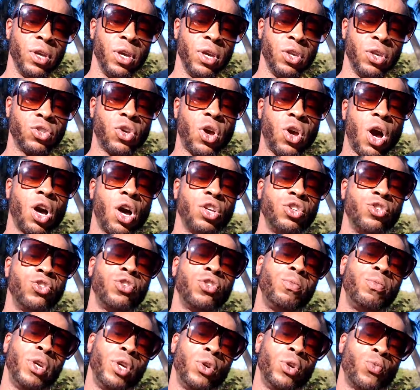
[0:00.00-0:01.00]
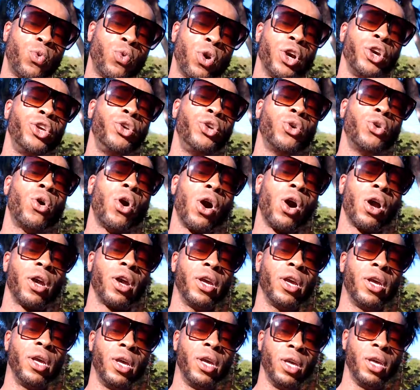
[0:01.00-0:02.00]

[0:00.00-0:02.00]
It's caused you to be where you are